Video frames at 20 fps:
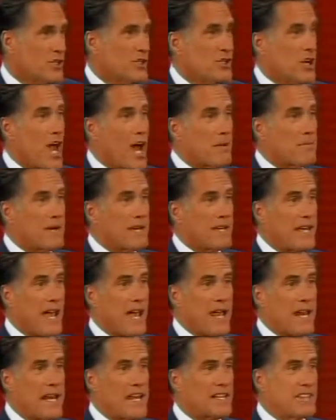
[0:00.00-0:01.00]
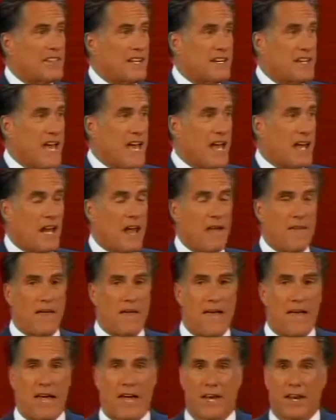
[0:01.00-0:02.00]
John McCain hit the nail on the
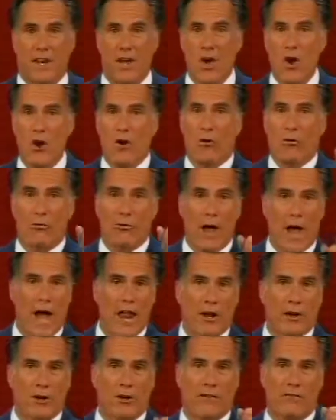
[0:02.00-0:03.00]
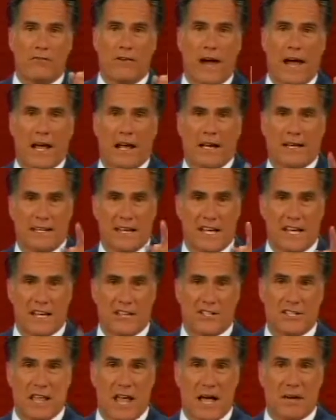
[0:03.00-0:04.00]
head. Radical, violent
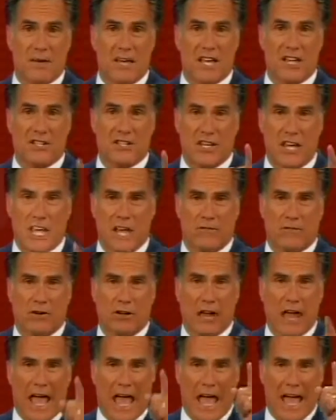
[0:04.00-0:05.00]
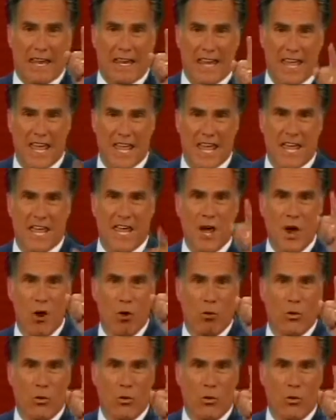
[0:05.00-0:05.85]
Islam is evil, and he